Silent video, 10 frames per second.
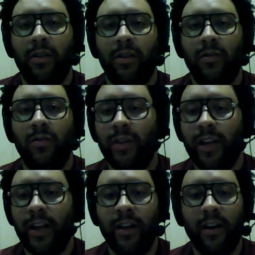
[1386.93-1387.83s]
who
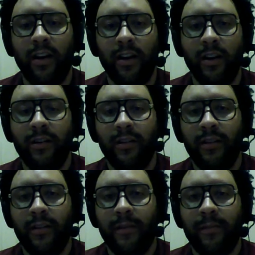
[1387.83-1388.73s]
they are,
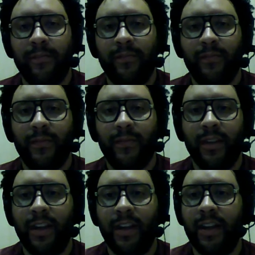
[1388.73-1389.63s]

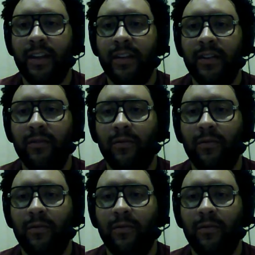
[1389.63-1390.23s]
and